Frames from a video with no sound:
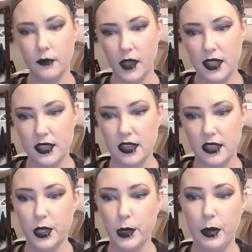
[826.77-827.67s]
is a
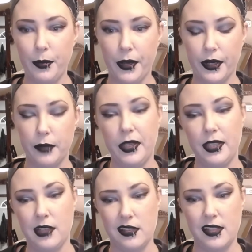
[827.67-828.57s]
little bit better
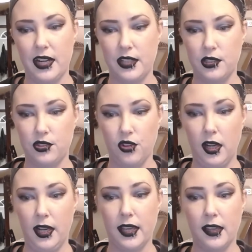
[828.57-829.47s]
because it's not as
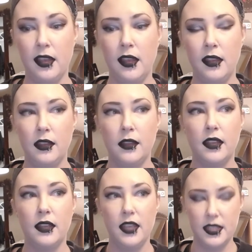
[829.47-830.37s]
drying.
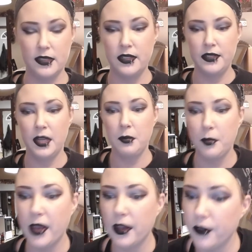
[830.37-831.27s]
Is it a demi
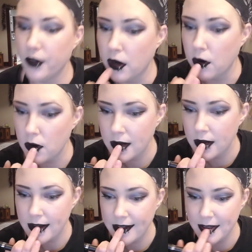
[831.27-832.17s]
matte? No.
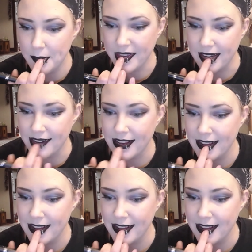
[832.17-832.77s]
I mean,